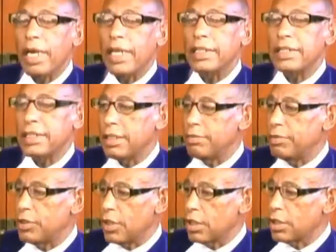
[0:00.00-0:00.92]
by
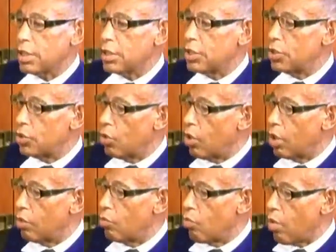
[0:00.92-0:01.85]
Chief Justice
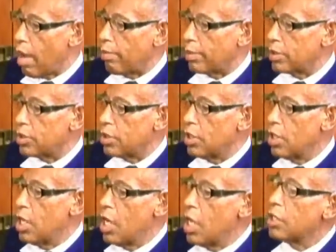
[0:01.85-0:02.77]
John Roberts,
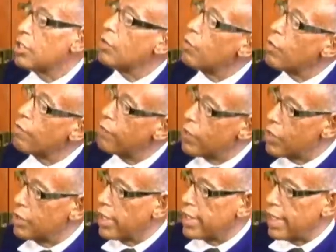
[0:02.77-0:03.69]
to
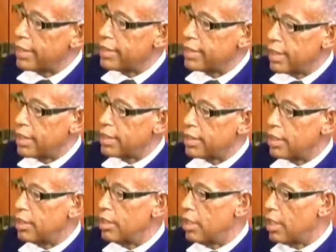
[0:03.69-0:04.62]
reverse that
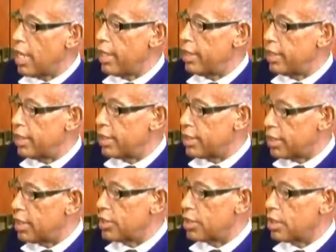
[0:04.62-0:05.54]
Citizen United
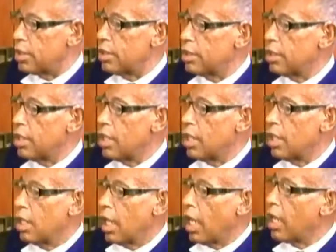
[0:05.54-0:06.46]
decision.
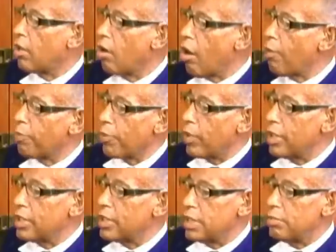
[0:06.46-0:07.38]
A
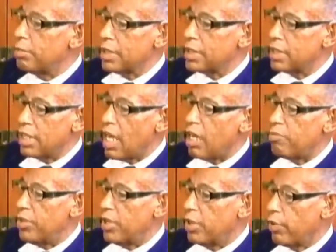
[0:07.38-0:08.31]
corporation must
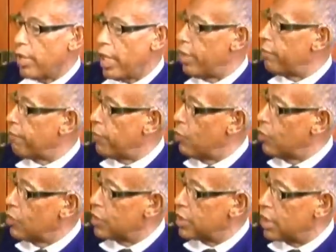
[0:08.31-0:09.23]
not be granted
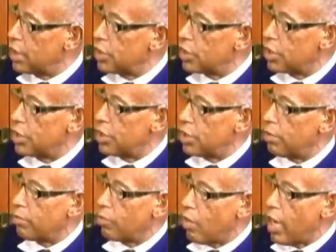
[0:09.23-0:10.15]
full
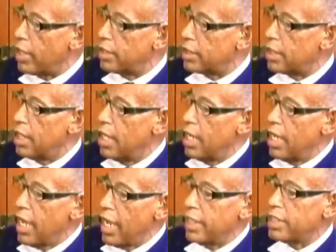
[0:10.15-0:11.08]
citizenship rights
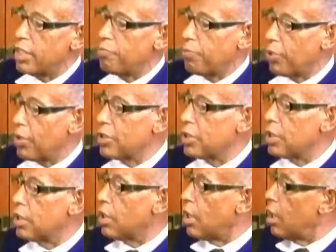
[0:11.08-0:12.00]
as a
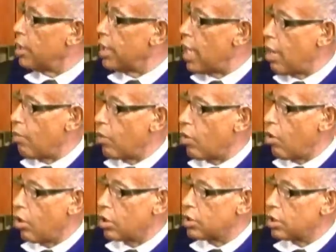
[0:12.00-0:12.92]
person under our
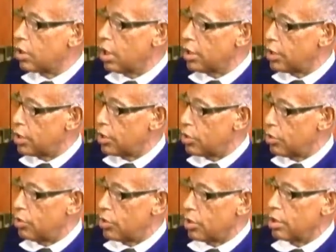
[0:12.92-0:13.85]

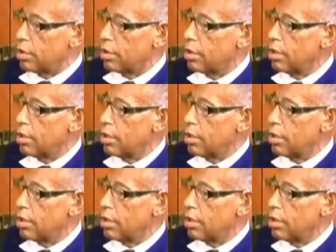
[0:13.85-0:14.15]
Constitution.